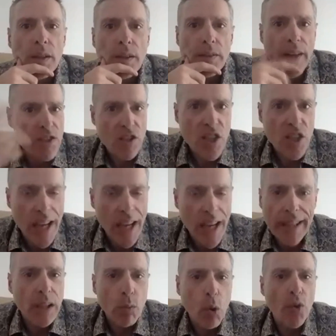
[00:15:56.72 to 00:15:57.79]
that's
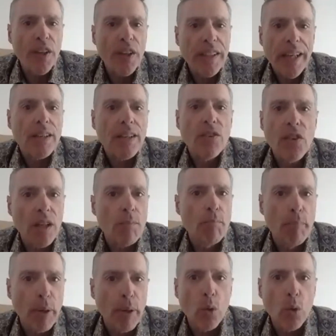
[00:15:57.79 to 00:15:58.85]
exactly what they did. They
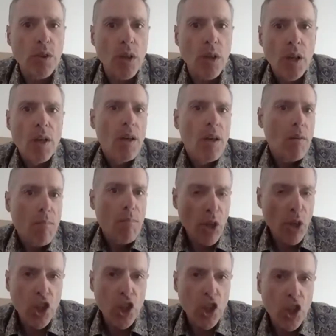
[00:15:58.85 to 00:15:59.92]
built
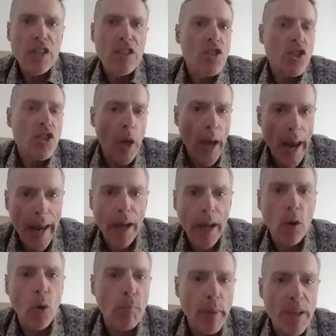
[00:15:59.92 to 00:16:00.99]
machines to
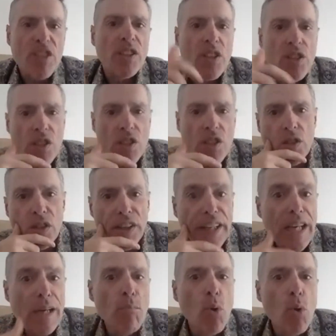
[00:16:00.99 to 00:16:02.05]
help businesses, and
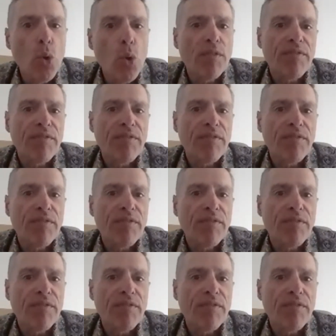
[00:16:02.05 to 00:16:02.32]
they moved